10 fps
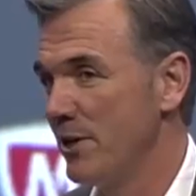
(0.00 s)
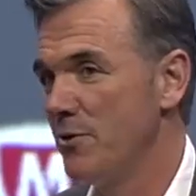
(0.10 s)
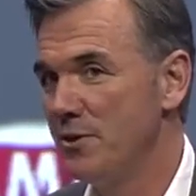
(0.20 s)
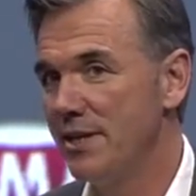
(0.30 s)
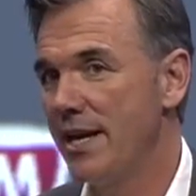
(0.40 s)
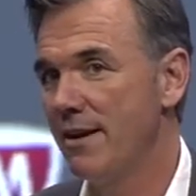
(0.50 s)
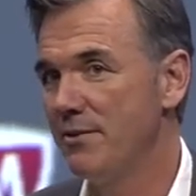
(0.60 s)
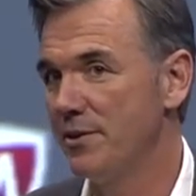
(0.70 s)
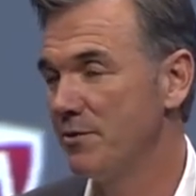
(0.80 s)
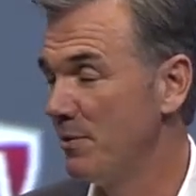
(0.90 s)
who didn't have
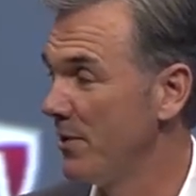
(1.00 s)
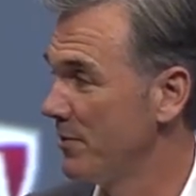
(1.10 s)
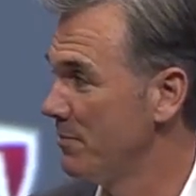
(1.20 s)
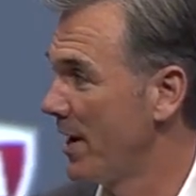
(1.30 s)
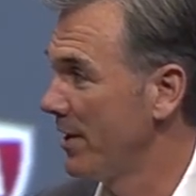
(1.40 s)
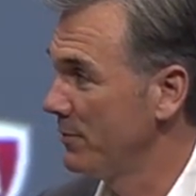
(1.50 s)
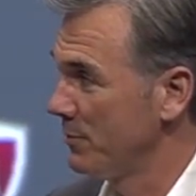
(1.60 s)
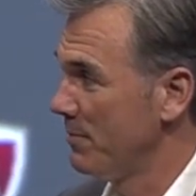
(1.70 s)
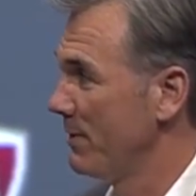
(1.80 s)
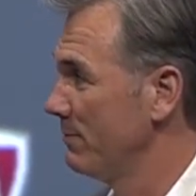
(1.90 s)
the experience bias
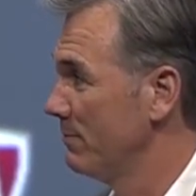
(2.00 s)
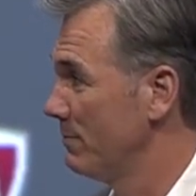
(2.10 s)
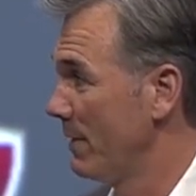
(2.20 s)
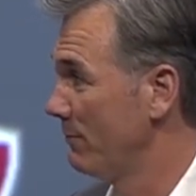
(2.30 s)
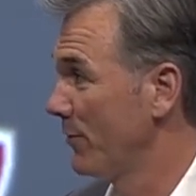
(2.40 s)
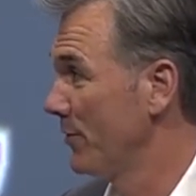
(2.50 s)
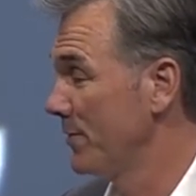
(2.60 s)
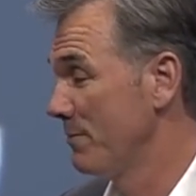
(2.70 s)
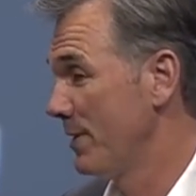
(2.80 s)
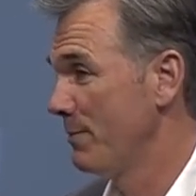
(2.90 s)
with my, my first
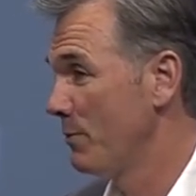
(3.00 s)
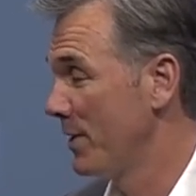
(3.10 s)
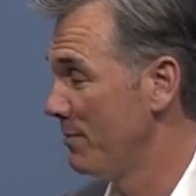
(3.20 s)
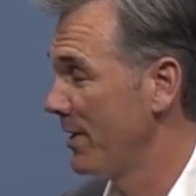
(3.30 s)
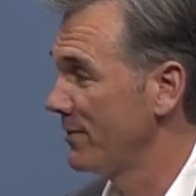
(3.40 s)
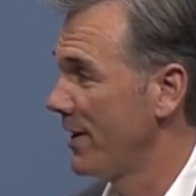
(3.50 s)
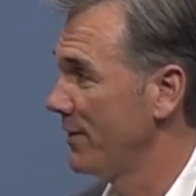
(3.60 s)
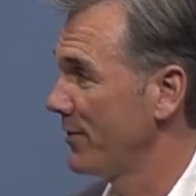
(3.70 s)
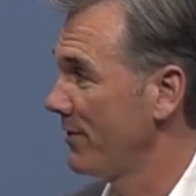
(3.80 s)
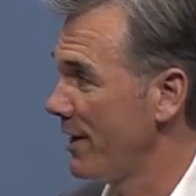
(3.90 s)
and maybe one of the best
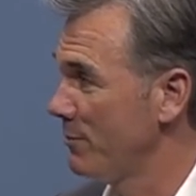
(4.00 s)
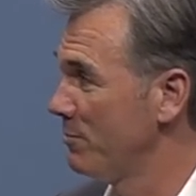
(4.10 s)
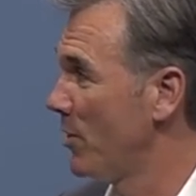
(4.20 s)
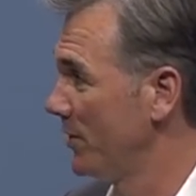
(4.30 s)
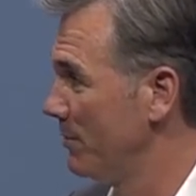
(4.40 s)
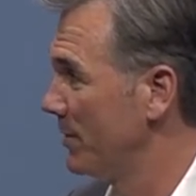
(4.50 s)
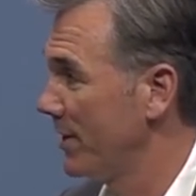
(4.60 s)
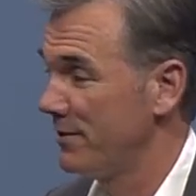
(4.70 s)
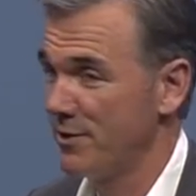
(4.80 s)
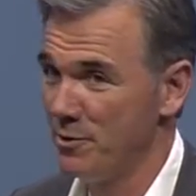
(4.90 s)
hires I ever had was Paul
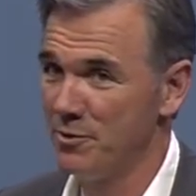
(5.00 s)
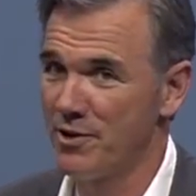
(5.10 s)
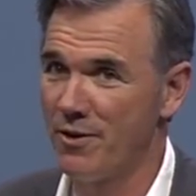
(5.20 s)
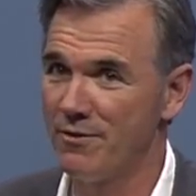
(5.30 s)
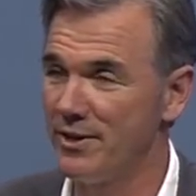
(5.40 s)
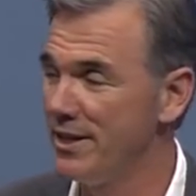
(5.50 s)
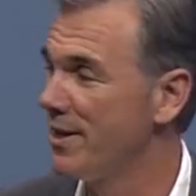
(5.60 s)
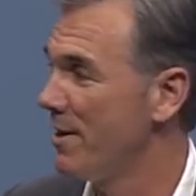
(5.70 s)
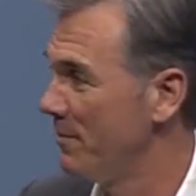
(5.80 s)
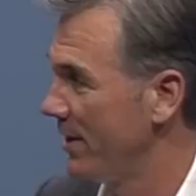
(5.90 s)
DePodesta, who was a Harvard
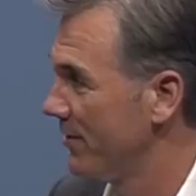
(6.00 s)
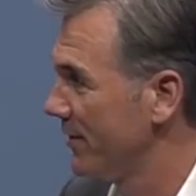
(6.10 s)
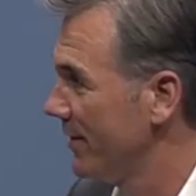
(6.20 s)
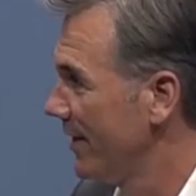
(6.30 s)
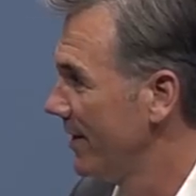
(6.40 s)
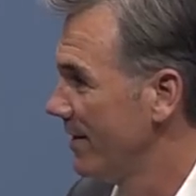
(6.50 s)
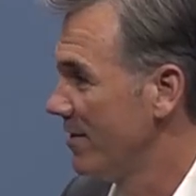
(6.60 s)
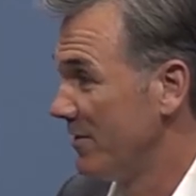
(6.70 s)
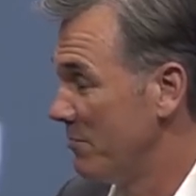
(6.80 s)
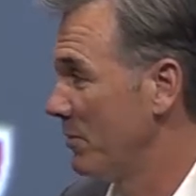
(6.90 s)
econ major,
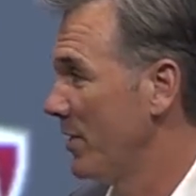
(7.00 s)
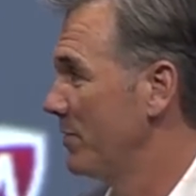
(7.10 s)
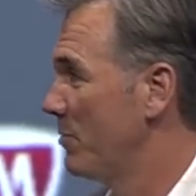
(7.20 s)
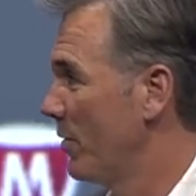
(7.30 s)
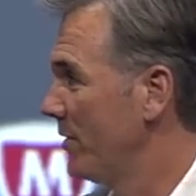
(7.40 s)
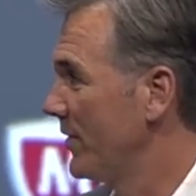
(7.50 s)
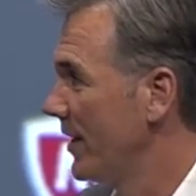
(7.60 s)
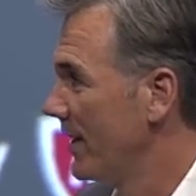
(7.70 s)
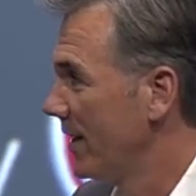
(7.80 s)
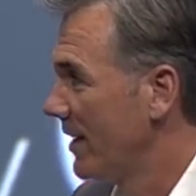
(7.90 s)
didn't play sports,
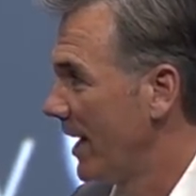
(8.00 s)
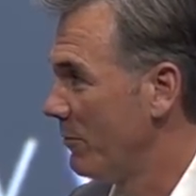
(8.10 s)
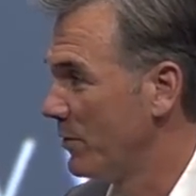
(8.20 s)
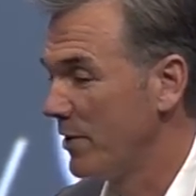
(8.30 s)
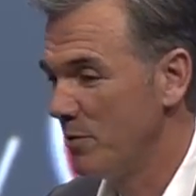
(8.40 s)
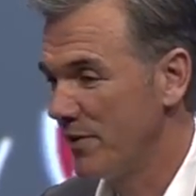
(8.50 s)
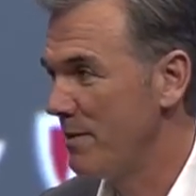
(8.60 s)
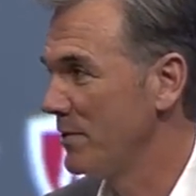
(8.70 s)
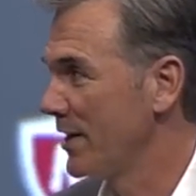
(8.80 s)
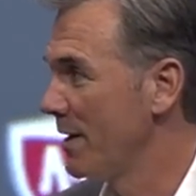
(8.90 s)
and really was
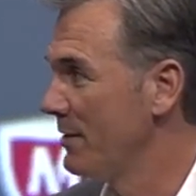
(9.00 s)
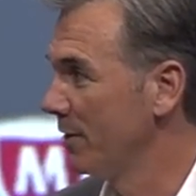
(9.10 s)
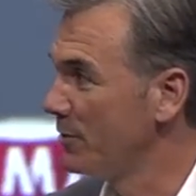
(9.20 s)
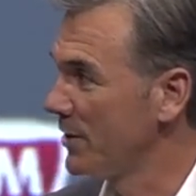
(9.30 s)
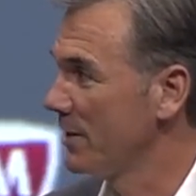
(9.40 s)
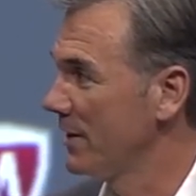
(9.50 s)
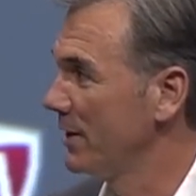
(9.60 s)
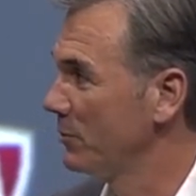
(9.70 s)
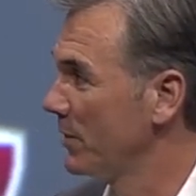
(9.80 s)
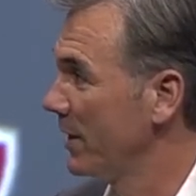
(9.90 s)
able to come in and look at
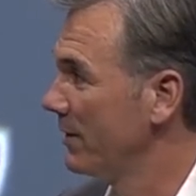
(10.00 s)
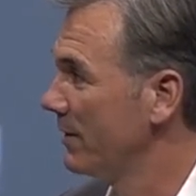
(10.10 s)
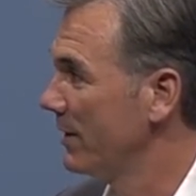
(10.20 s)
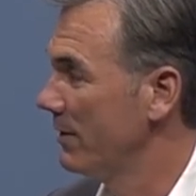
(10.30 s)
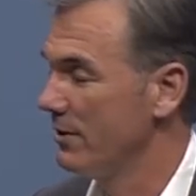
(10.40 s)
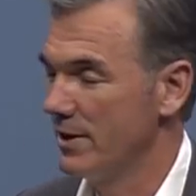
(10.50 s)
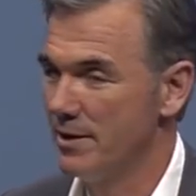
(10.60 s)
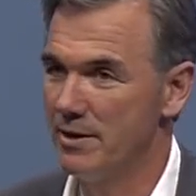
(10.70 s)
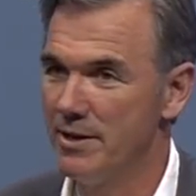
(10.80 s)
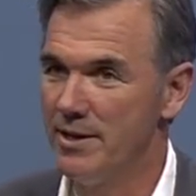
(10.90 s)
things with a, a,
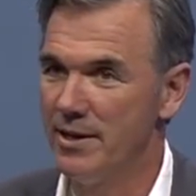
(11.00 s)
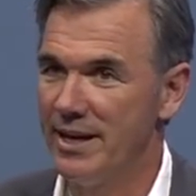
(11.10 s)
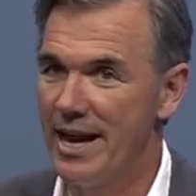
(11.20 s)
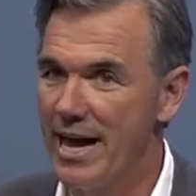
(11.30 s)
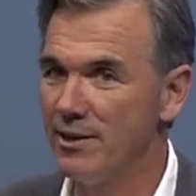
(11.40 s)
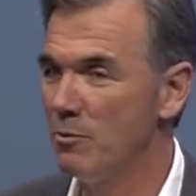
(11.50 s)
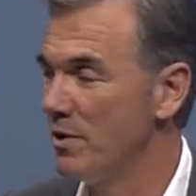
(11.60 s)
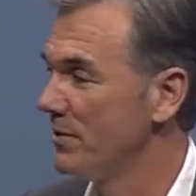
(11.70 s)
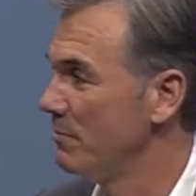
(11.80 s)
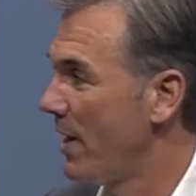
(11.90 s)
a an eye that
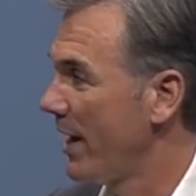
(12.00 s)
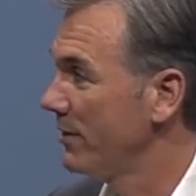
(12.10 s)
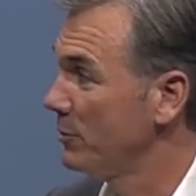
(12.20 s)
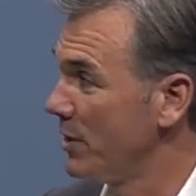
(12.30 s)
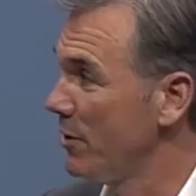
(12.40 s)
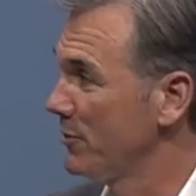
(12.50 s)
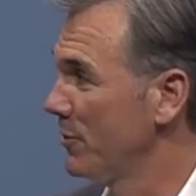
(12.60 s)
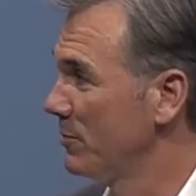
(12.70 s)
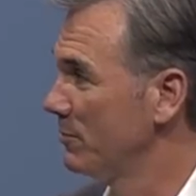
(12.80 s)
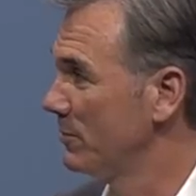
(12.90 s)
wasn't biased. We
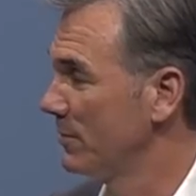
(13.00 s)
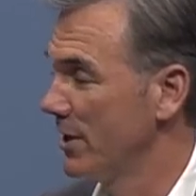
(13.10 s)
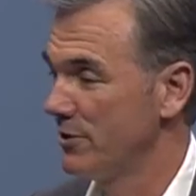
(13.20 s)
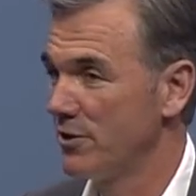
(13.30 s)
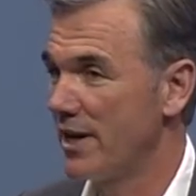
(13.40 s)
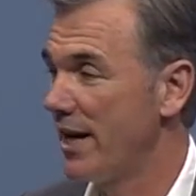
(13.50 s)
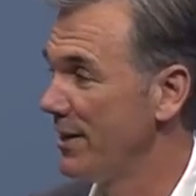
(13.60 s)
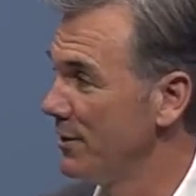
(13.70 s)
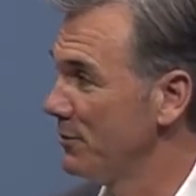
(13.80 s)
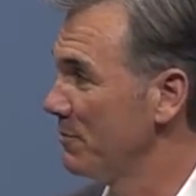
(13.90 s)
also uh, took
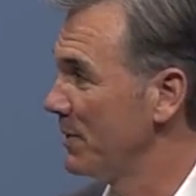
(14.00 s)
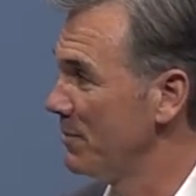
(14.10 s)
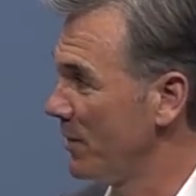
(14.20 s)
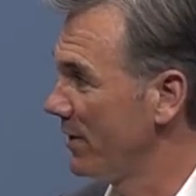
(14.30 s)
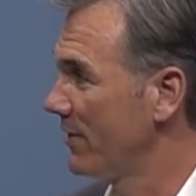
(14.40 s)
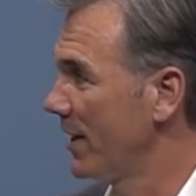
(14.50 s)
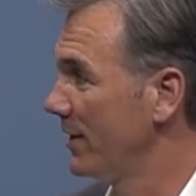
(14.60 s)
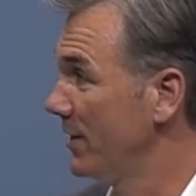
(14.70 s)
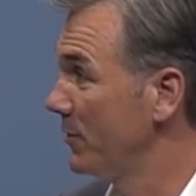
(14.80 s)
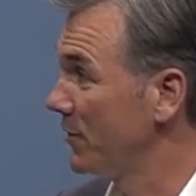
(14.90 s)
ideas from people outside
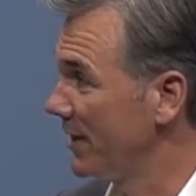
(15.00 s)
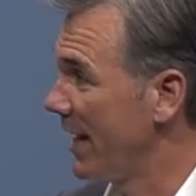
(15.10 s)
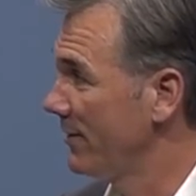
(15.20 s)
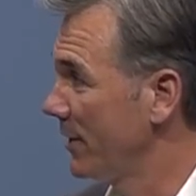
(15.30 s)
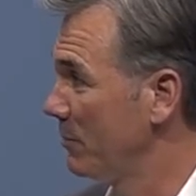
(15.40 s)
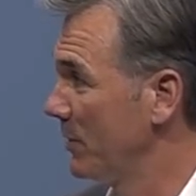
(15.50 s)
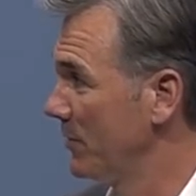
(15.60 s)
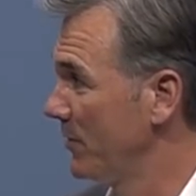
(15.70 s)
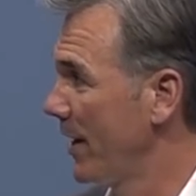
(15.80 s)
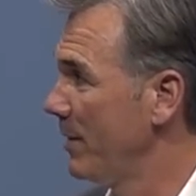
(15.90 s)
the industry, guys like Bill
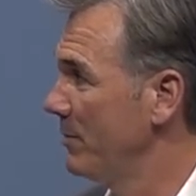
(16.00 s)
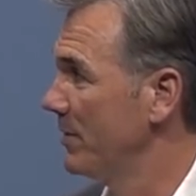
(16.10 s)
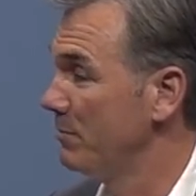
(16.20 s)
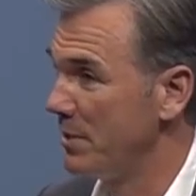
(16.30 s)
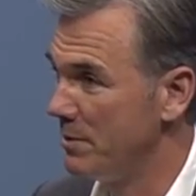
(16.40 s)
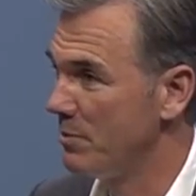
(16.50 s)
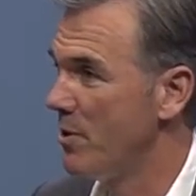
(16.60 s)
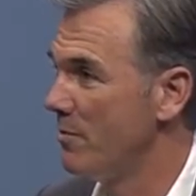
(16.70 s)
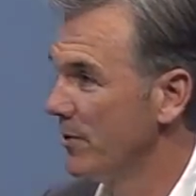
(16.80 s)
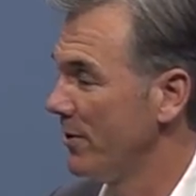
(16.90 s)
James and Pete
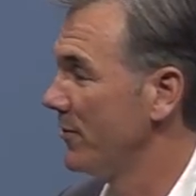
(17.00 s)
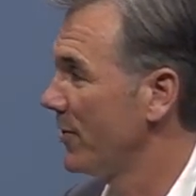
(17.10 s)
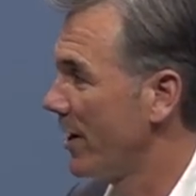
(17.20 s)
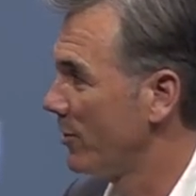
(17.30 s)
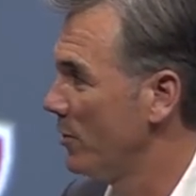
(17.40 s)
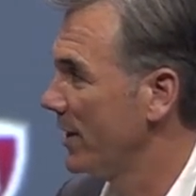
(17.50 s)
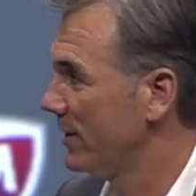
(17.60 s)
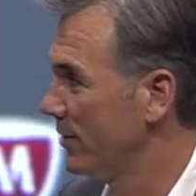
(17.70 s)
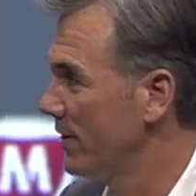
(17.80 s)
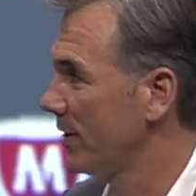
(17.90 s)
Palmer and Shaw
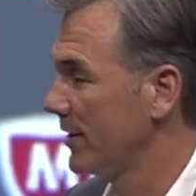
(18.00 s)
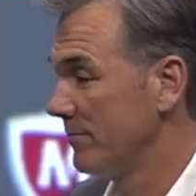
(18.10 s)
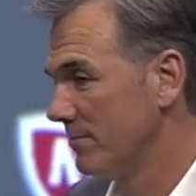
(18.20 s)
Quick, Cook, and,